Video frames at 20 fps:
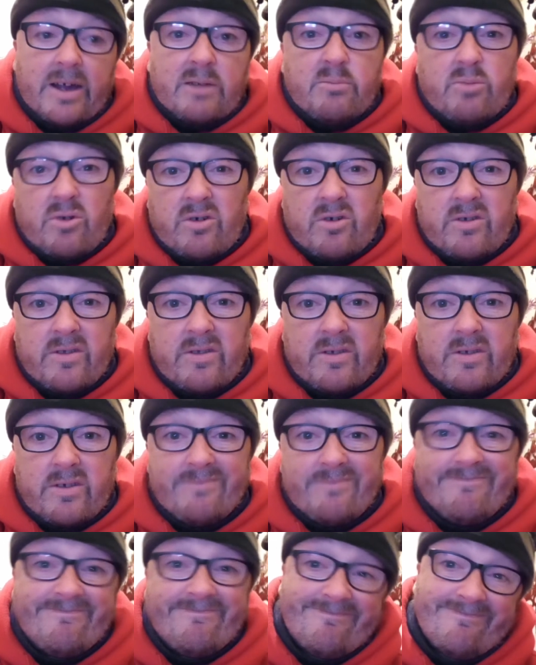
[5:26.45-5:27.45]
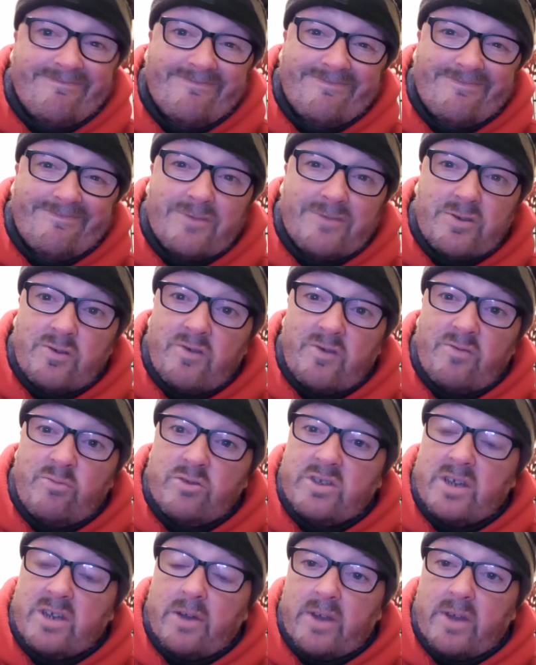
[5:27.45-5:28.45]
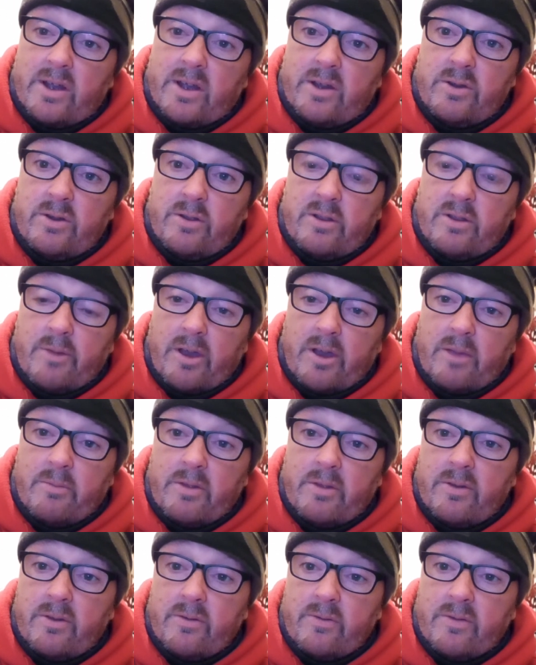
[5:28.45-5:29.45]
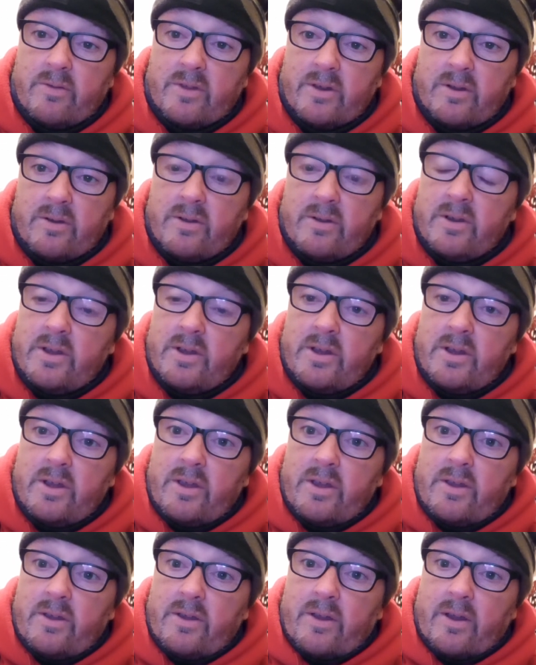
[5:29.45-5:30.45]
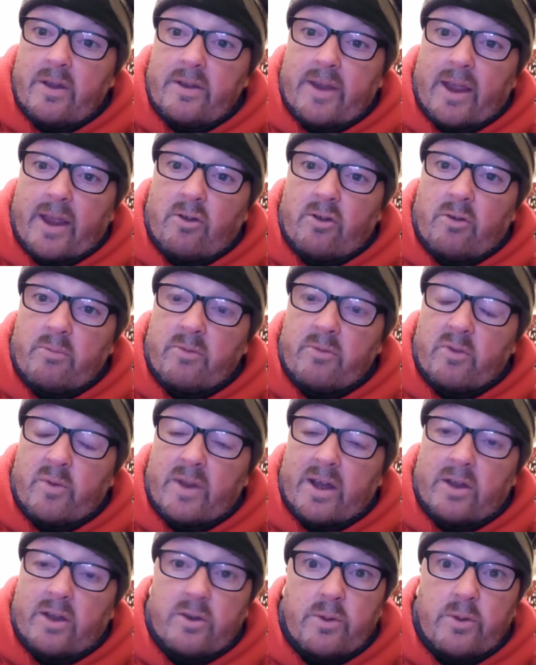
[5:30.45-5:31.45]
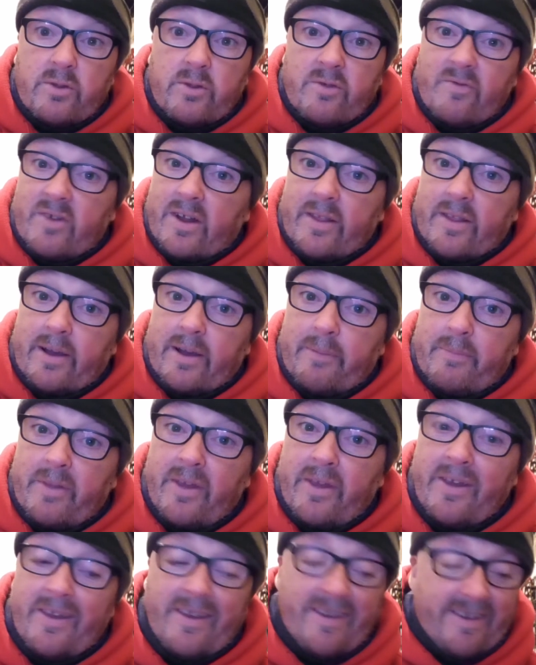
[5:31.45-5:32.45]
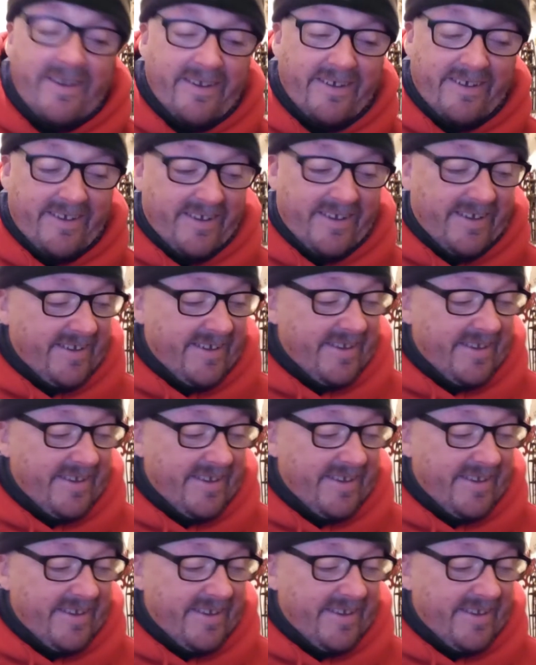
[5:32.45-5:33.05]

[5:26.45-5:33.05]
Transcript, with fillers: But there's not much else I can do at the moment until a day comes when I can do something like that.